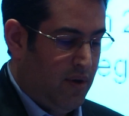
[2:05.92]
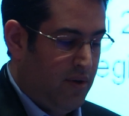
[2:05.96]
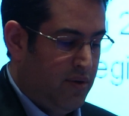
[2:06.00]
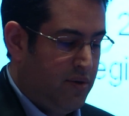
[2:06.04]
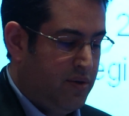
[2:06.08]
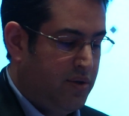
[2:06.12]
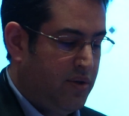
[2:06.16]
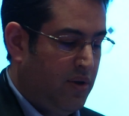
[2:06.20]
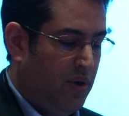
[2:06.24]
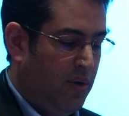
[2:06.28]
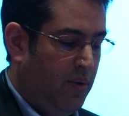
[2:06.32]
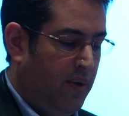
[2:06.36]

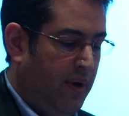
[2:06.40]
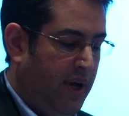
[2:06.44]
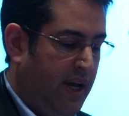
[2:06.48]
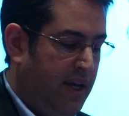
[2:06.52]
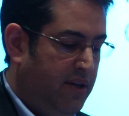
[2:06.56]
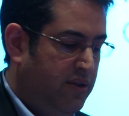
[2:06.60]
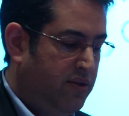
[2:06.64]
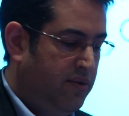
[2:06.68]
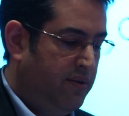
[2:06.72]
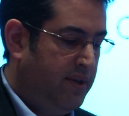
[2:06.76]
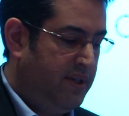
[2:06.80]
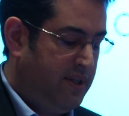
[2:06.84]
So
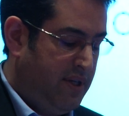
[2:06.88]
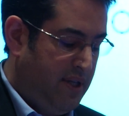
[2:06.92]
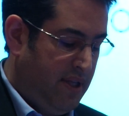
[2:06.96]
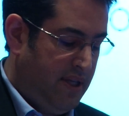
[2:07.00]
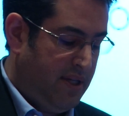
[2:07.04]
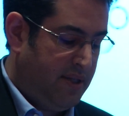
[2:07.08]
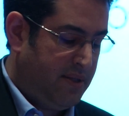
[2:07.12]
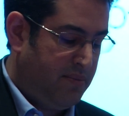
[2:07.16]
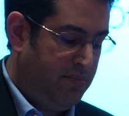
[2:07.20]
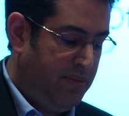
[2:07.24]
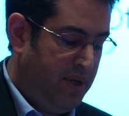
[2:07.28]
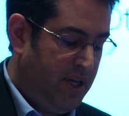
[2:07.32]
enter into
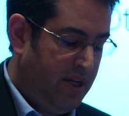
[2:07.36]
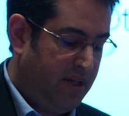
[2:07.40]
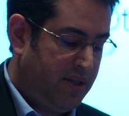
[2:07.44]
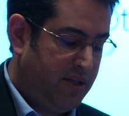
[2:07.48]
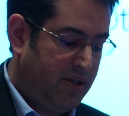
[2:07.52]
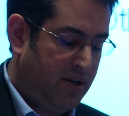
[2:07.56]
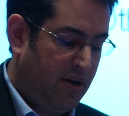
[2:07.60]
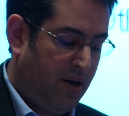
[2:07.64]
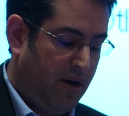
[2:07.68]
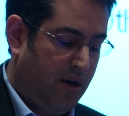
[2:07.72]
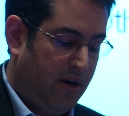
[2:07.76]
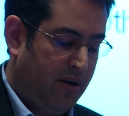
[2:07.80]
this
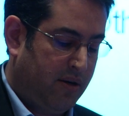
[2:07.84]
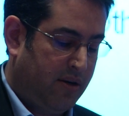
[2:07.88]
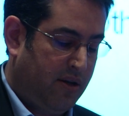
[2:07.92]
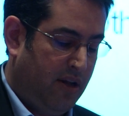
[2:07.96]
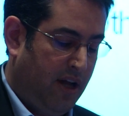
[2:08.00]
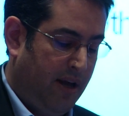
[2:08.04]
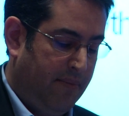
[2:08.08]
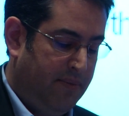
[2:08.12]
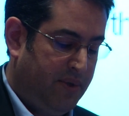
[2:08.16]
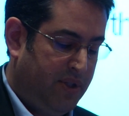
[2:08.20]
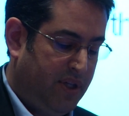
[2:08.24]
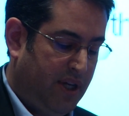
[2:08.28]
mix our
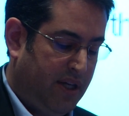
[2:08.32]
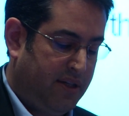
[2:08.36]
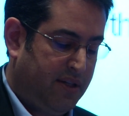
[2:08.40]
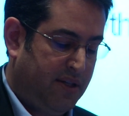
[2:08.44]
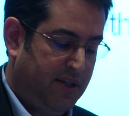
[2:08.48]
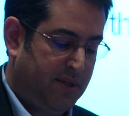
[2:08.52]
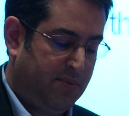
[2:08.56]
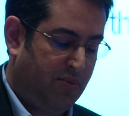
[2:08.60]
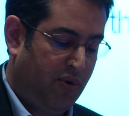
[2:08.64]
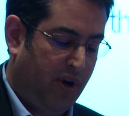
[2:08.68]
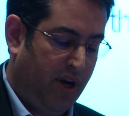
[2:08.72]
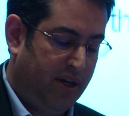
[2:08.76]
Climate
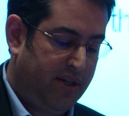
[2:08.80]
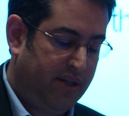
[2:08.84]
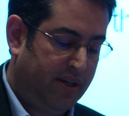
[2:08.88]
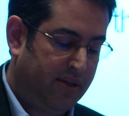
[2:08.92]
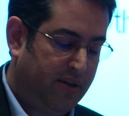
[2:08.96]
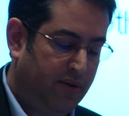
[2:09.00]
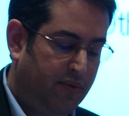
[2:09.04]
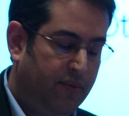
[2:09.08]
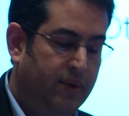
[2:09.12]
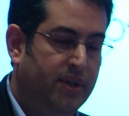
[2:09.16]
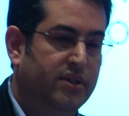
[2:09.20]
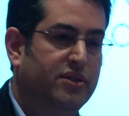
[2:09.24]
Justice
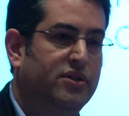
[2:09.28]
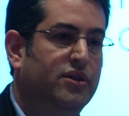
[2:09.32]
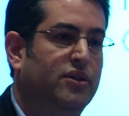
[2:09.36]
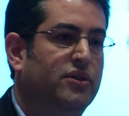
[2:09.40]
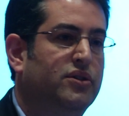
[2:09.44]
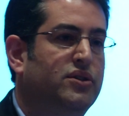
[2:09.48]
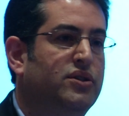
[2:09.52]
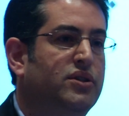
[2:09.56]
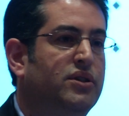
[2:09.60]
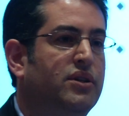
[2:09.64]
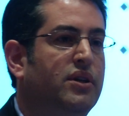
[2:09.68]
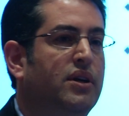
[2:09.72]
Project, a
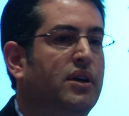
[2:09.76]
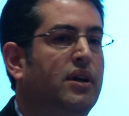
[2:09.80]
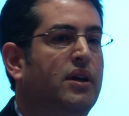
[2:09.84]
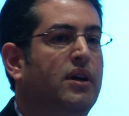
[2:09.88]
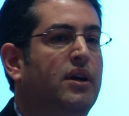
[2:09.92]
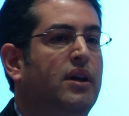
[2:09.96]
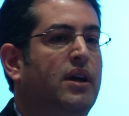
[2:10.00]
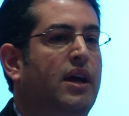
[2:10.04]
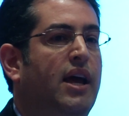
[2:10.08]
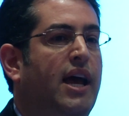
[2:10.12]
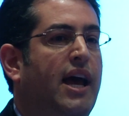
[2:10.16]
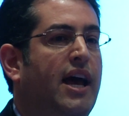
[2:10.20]
research
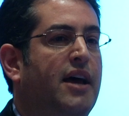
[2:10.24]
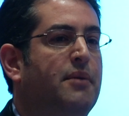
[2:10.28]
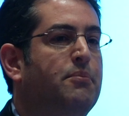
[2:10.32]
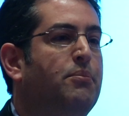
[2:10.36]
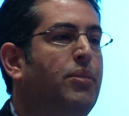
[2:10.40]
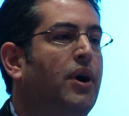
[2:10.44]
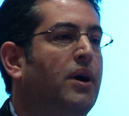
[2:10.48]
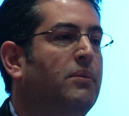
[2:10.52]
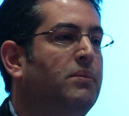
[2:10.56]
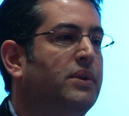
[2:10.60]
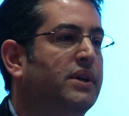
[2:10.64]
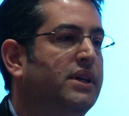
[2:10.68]
and
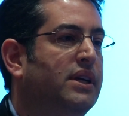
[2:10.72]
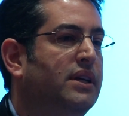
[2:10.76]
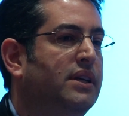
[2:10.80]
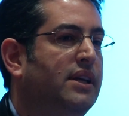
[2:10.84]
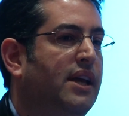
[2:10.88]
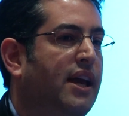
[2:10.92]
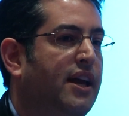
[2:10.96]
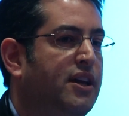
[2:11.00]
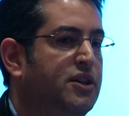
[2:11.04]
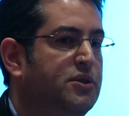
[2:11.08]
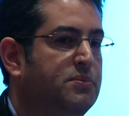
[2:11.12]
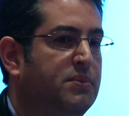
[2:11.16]
public
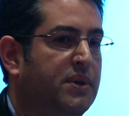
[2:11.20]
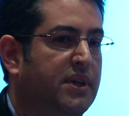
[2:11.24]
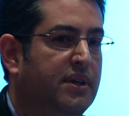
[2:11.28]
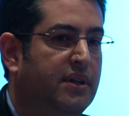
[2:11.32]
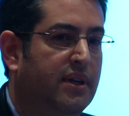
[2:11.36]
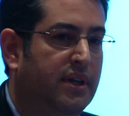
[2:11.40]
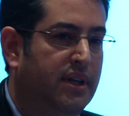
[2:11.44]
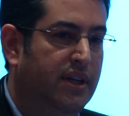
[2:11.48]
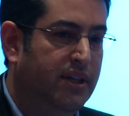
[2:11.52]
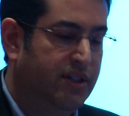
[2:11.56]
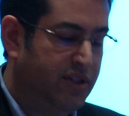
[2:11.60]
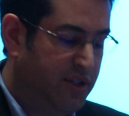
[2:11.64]
engagement
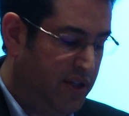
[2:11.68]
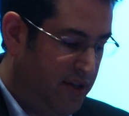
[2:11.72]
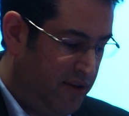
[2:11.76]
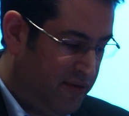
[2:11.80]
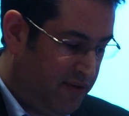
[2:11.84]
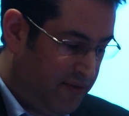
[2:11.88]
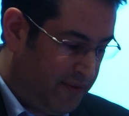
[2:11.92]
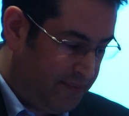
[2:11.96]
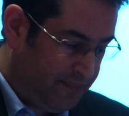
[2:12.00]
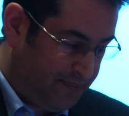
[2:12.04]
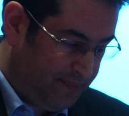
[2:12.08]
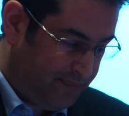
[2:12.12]

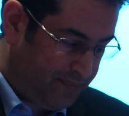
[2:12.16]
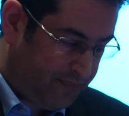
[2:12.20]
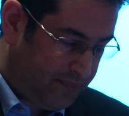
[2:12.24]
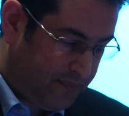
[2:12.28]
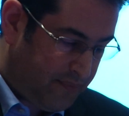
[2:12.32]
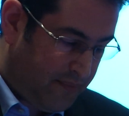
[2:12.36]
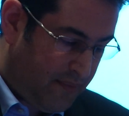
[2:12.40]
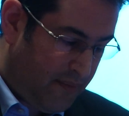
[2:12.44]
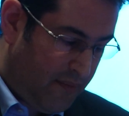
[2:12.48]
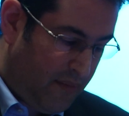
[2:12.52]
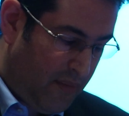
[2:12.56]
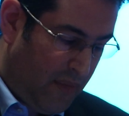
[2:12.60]
initiative.
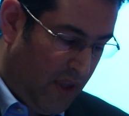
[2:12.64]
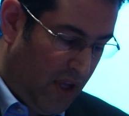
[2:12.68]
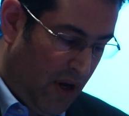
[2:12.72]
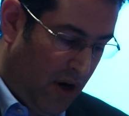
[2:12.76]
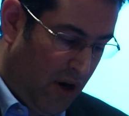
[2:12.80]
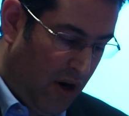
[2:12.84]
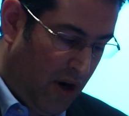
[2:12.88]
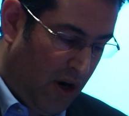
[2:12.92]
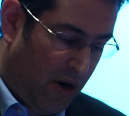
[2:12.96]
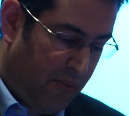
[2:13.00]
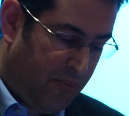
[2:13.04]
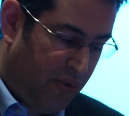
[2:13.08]

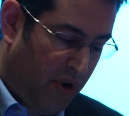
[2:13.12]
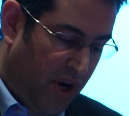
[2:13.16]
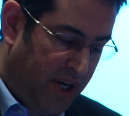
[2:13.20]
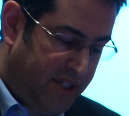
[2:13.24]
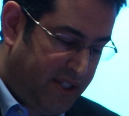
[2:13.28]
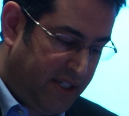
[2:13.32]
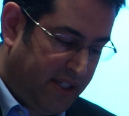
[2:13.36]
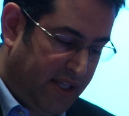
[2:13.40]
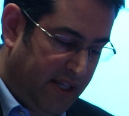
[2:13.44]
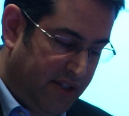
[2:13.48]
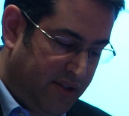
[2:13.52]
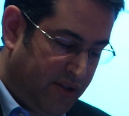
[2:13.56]
Our
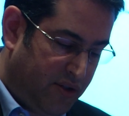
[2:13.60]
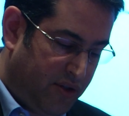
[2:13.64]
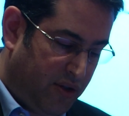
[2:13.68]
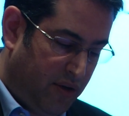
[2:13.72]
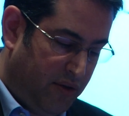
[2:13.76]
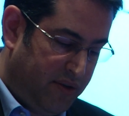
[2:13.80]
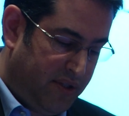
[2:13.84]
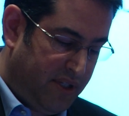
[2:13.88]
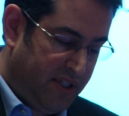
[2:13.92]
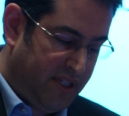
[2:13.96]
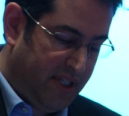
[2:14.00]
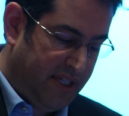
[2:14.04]
project has
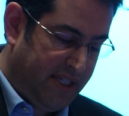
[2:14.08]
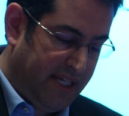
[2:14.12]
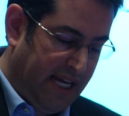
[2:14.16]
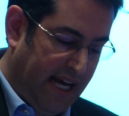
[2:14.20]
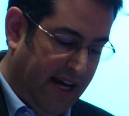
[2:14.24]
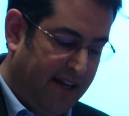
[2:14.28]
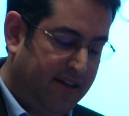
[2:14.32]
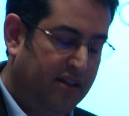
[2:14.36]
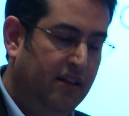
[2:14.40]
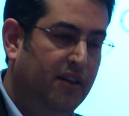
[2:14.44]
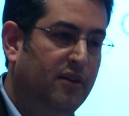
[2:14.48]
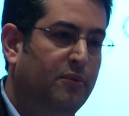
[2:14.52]
chosen to
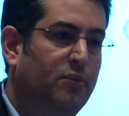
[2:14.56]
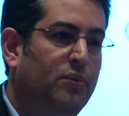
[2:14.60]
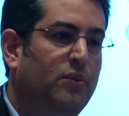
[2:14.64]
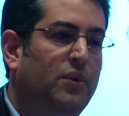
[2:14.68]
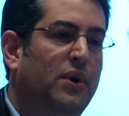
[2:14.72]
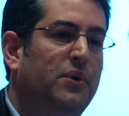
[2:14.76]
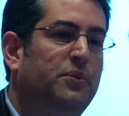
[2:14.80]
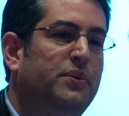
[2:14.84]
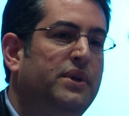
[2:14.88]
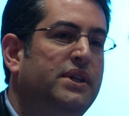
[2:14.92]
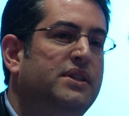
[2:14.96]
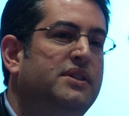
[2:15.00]
tackle
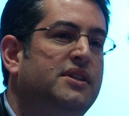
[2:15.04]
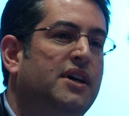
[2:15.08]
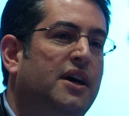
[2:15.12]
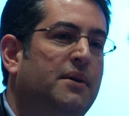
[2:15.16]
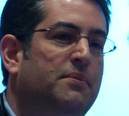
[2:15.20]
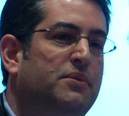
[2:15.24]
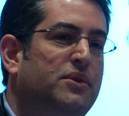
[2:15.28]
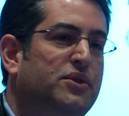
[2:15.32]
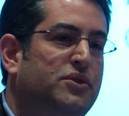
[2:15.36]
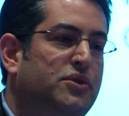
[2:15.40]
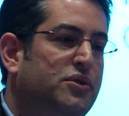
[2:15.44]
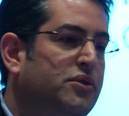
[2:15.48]
what we
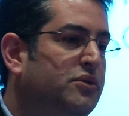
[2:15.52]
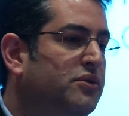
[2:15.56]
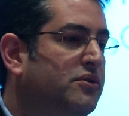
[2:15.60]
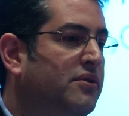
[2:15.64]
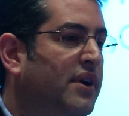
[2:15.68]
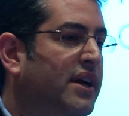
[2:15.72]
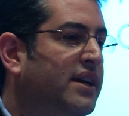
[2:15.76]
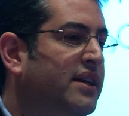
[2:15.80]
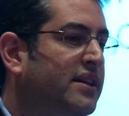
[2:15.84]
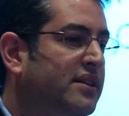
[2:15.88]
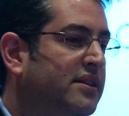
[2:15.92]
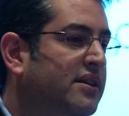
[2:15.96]
dub the two
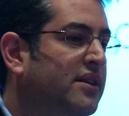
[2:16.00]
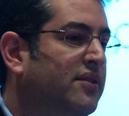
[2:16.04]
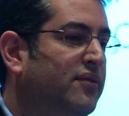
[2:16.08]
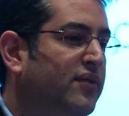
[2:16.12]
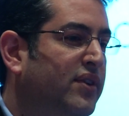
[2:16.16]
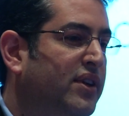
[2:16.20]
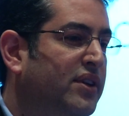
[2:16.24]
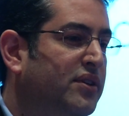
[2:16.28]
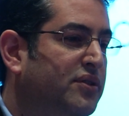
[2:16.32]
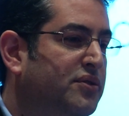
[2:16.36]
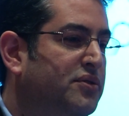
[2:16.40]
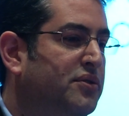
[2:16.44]
great
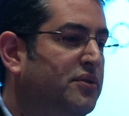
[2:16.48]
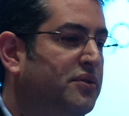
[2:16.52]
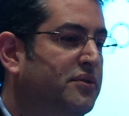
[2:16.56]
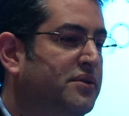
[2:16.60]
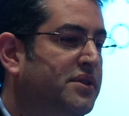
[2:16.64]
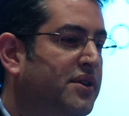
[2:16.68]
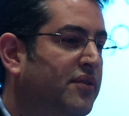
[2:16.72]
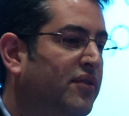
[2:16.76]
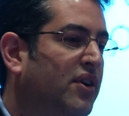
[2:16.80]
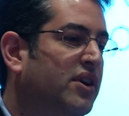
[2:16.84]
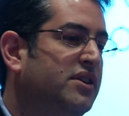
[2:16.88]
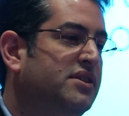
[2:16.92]
inconvenient
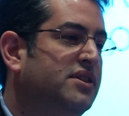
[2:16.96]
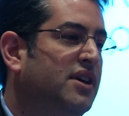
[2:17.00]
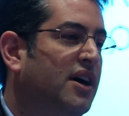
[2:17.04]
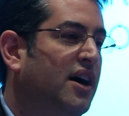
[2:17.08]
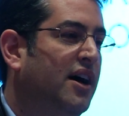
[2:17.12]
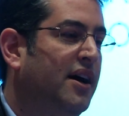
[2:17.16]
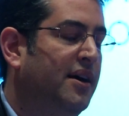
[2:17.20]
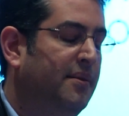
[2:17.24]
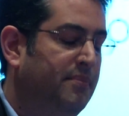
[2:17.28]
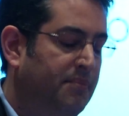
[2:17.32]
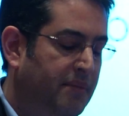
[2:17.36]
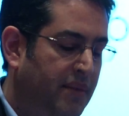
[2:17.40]
truths of our
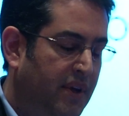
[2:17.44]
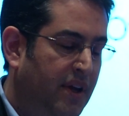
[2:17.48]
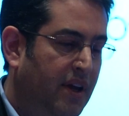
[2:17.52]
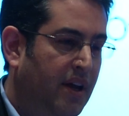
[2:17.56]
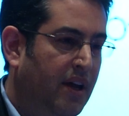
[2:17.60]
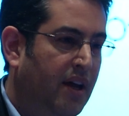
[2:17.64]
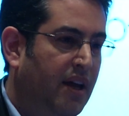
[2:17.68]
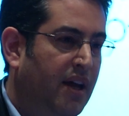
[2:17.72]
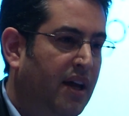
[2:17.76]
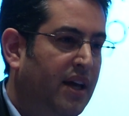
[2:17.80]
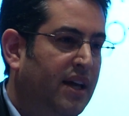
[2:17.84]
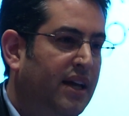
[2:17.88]
time,
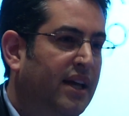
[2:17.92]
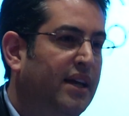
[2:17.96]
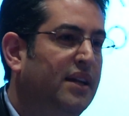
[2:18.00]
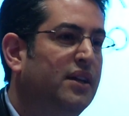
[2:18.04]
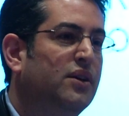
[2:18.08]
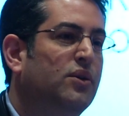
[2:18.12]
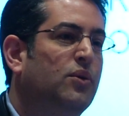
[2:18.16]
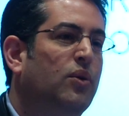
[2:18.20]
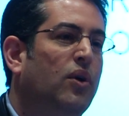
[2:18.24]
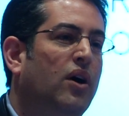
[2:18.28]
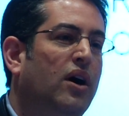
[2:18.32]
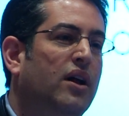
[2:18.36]

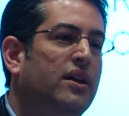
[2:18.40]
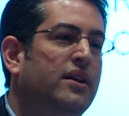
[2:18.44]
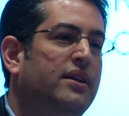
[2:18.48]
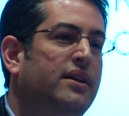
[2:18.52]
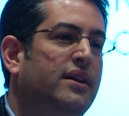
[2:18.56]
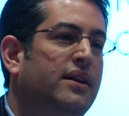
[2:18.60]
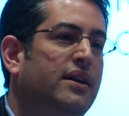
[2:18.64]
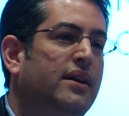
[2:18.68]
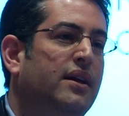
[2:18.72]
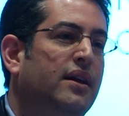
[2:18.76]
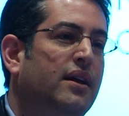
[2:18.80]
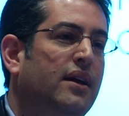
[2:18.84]

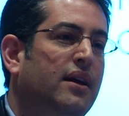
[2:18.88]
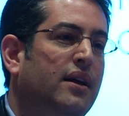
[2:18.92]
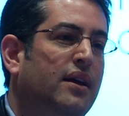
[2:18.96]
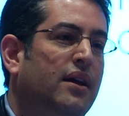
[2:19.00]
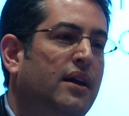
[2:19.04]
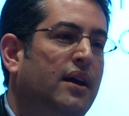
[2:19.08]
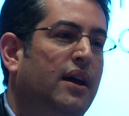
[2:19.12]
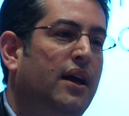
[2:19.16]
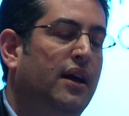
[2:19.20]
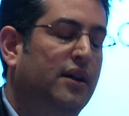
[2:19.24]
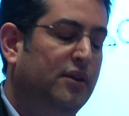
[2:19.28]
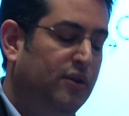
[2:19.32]
inequality
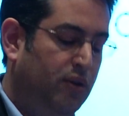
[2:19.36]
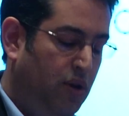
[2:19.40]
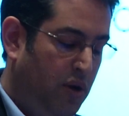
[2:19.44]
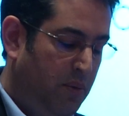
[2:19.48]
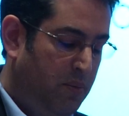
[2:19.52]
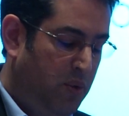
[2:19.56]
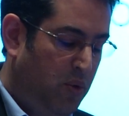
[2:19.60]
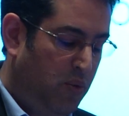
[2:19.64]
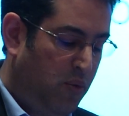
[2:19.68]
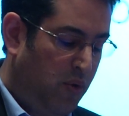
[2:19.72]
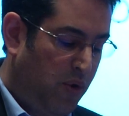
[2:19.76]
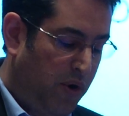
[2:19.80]
and
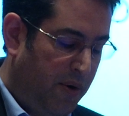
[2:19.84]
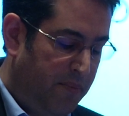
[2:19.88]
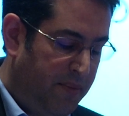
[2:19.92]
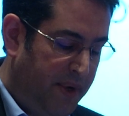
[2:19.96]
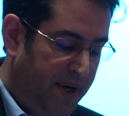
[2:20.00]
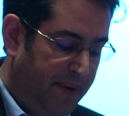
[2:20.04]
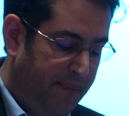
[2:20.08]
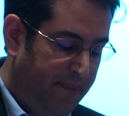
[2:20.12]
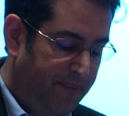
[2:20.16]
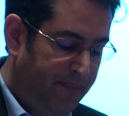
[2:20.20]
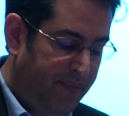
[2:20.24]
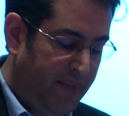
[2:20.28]
global
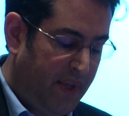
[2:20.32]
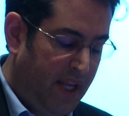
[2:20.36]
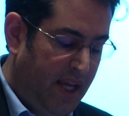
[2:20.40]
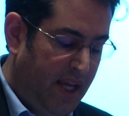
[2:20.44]
warming.